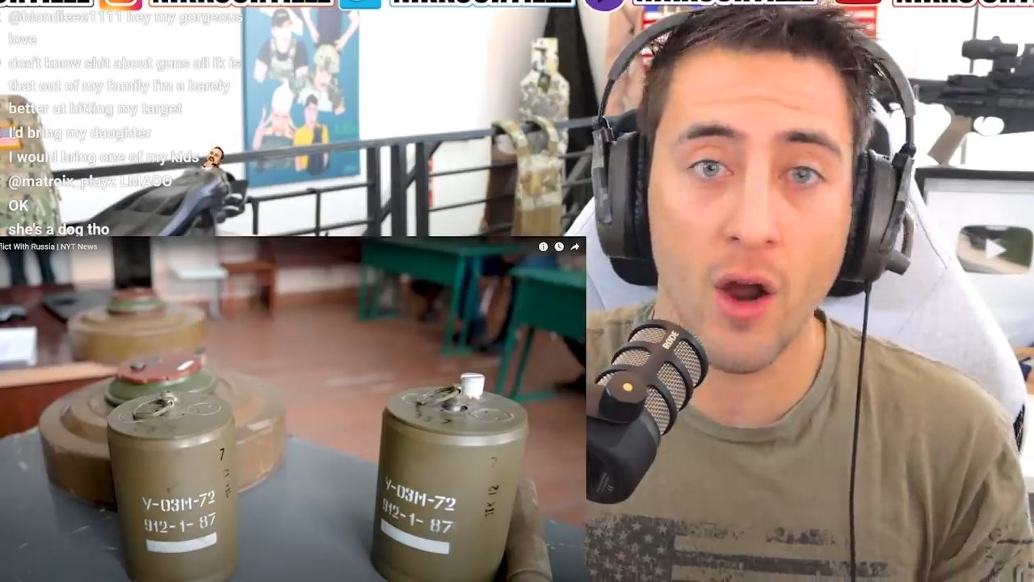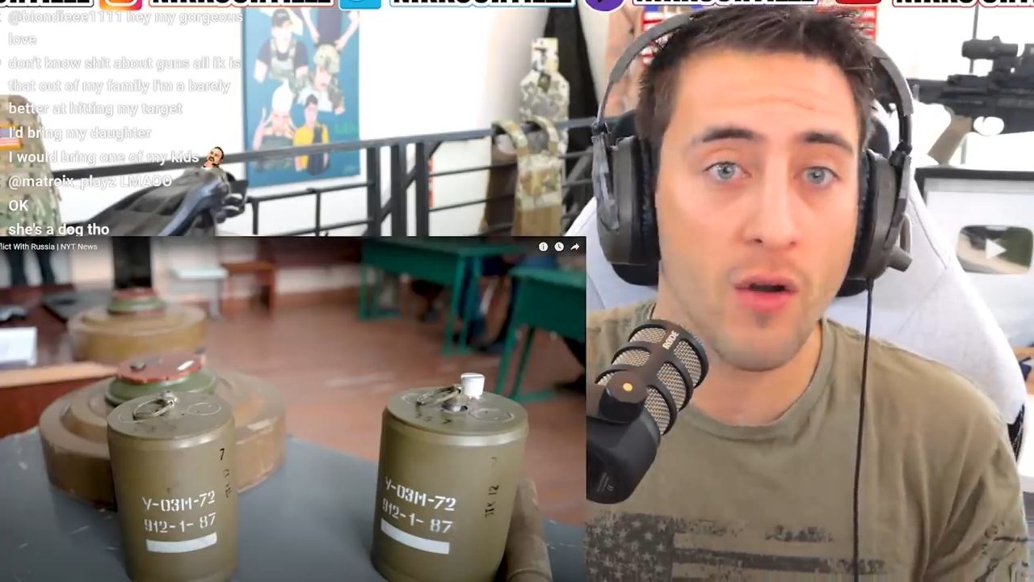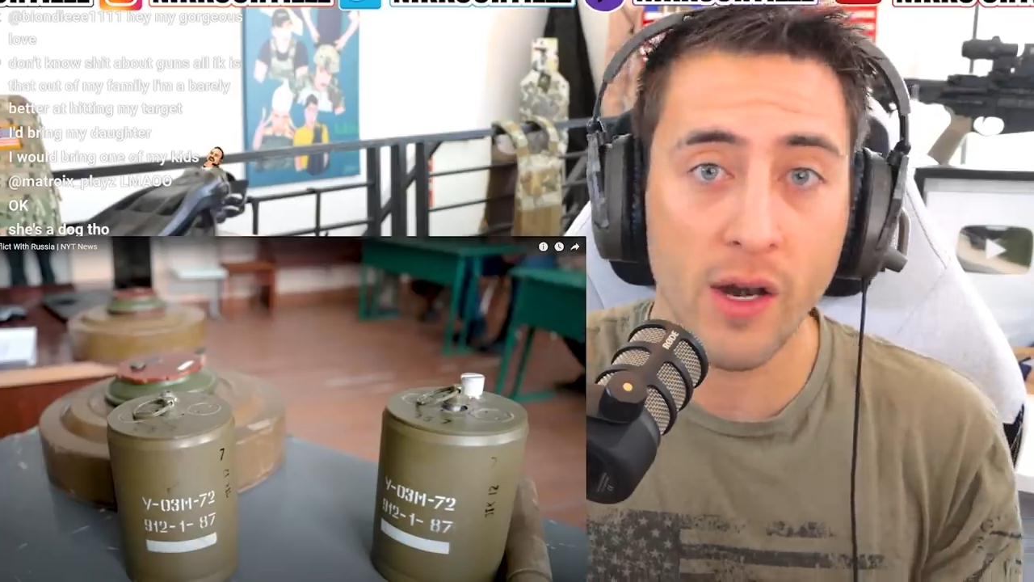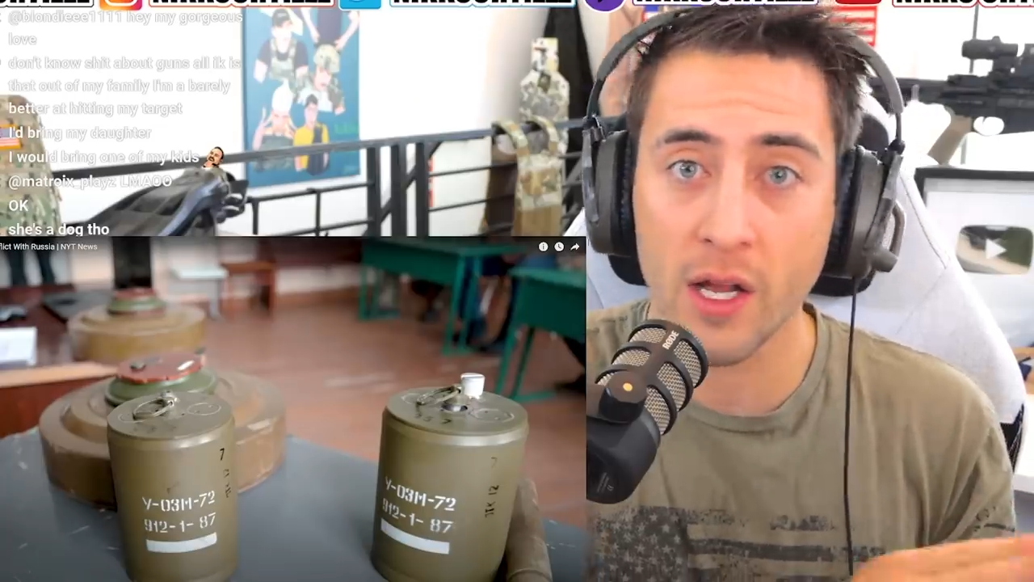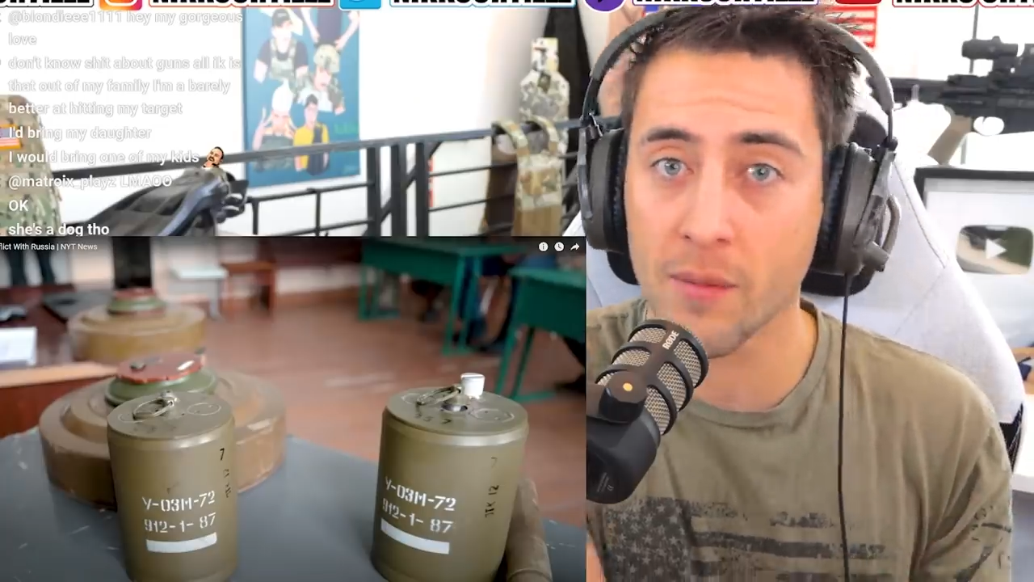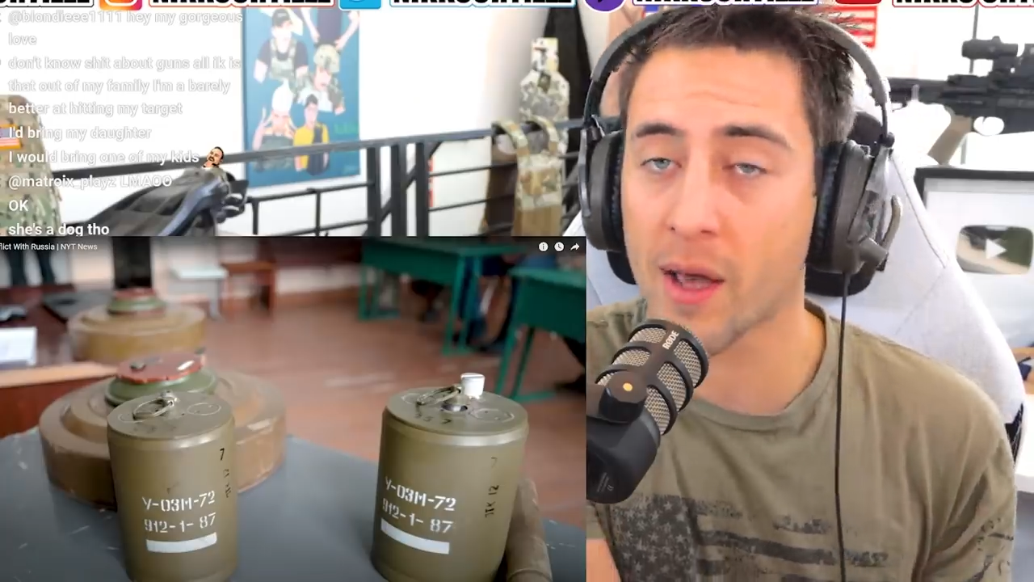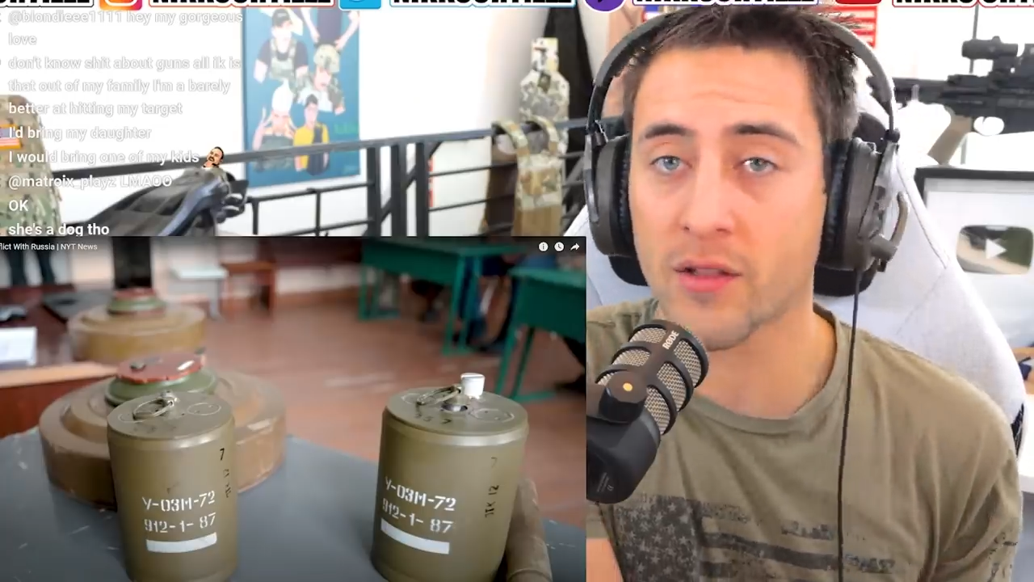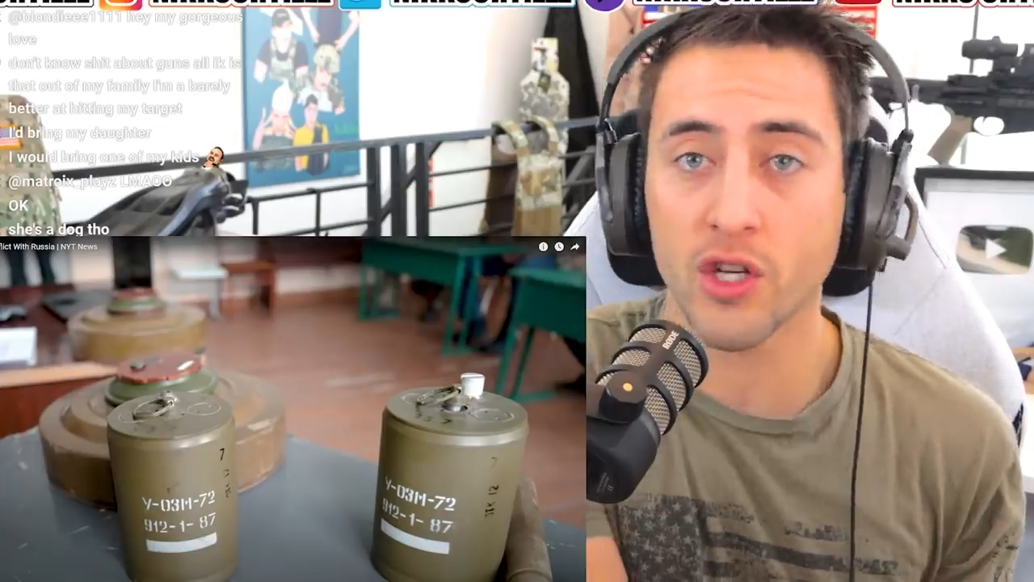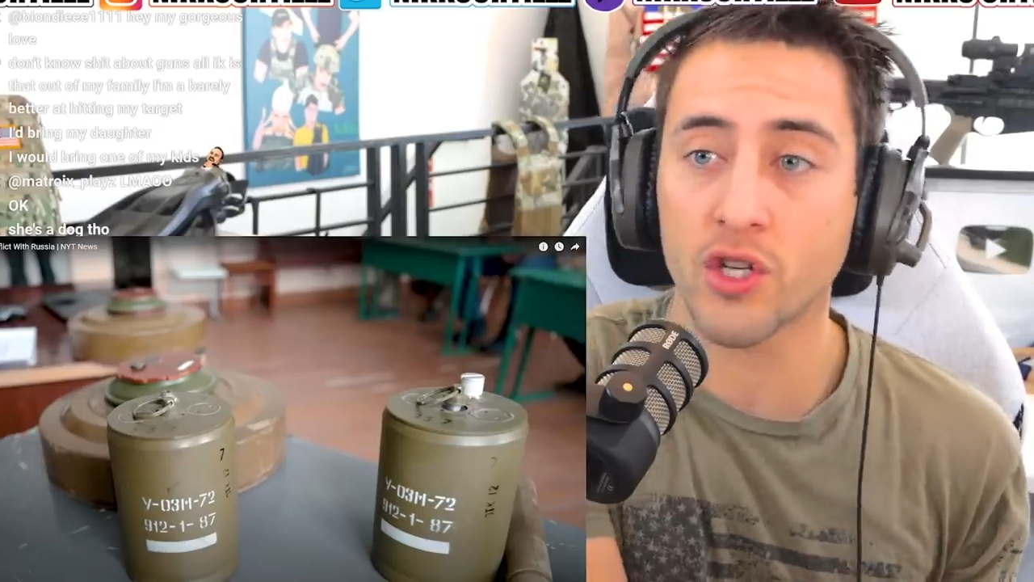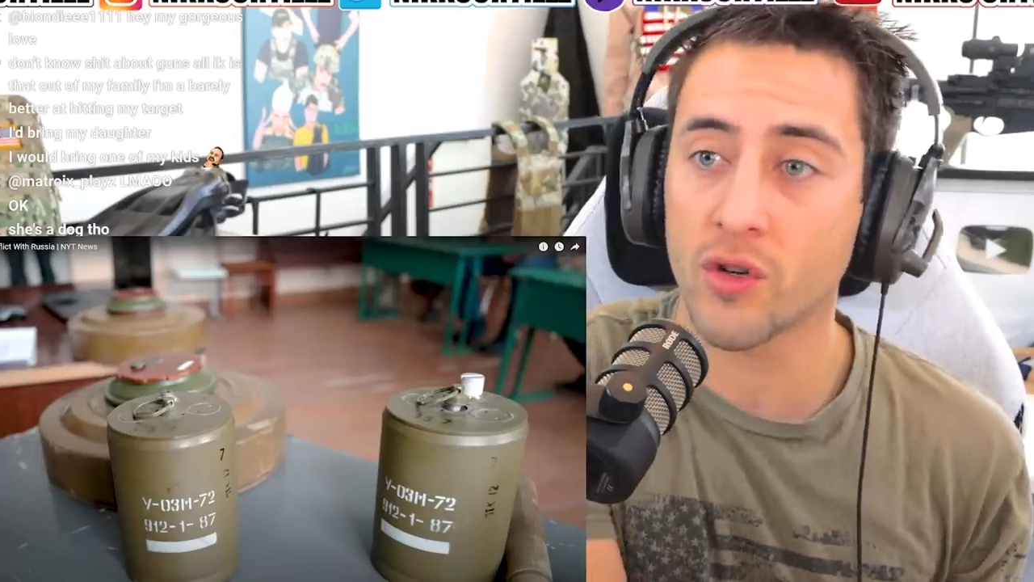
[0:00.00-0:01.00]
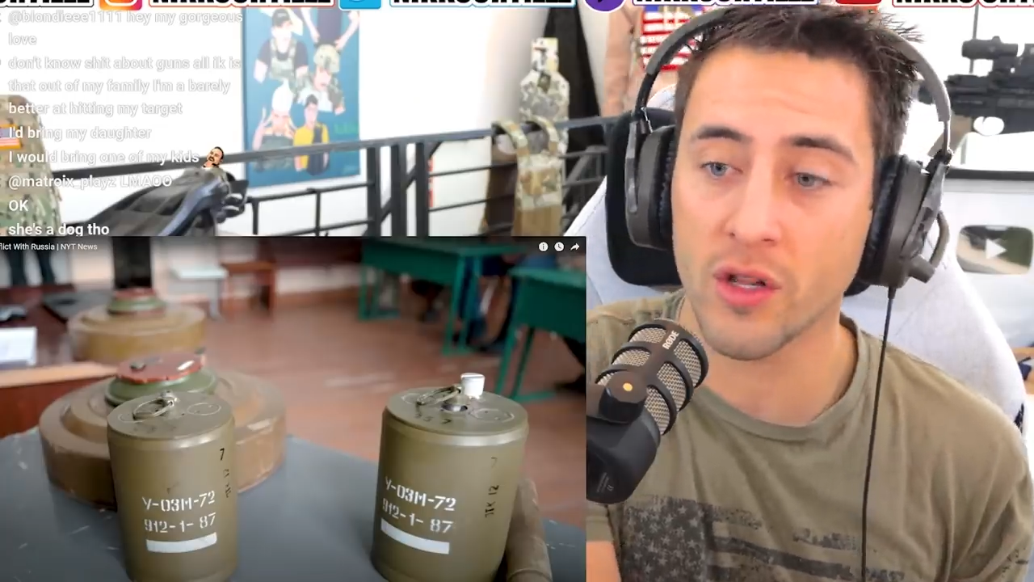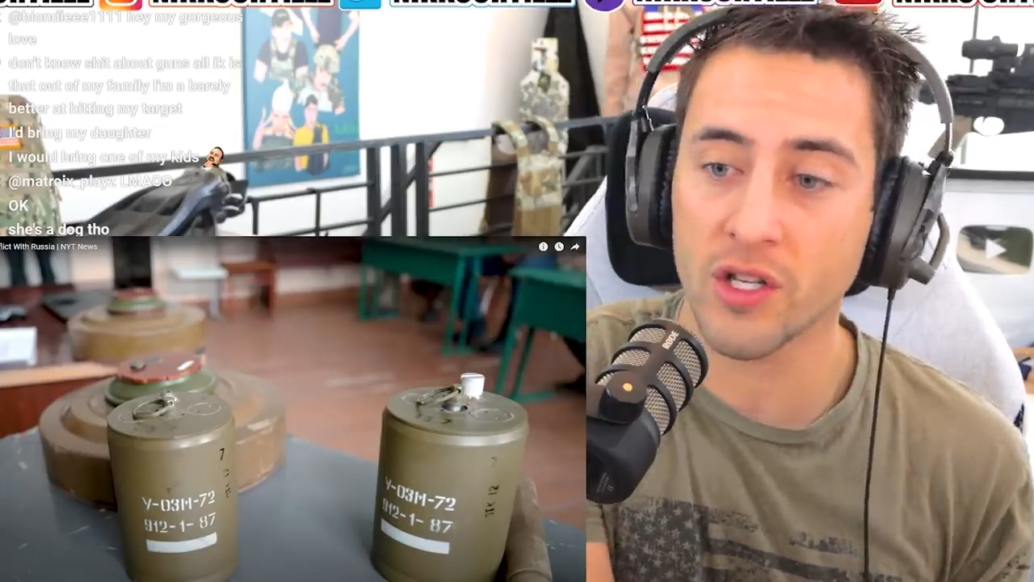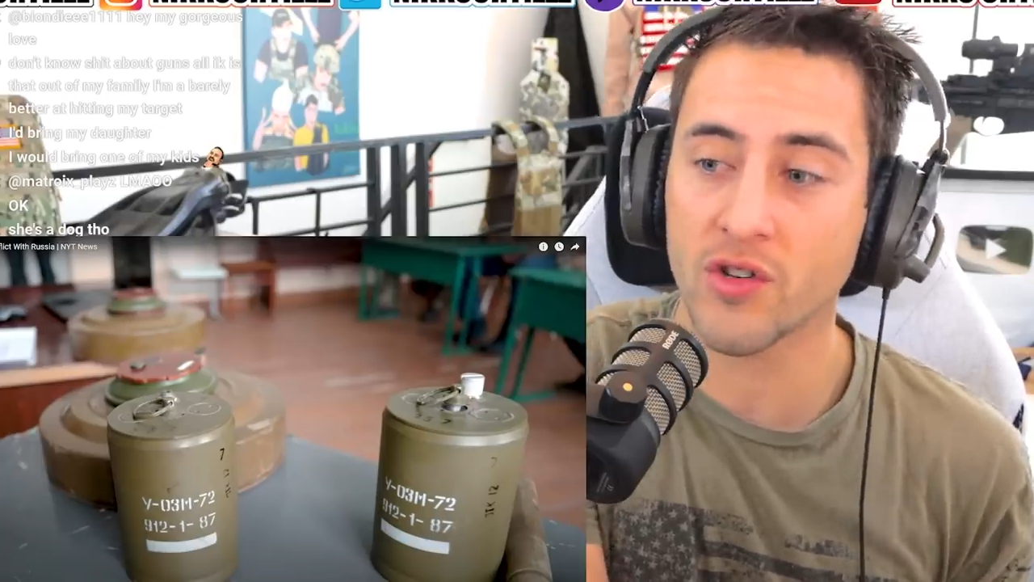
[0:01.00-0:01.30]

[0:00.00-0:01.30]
They're already gonna be out there shooting in the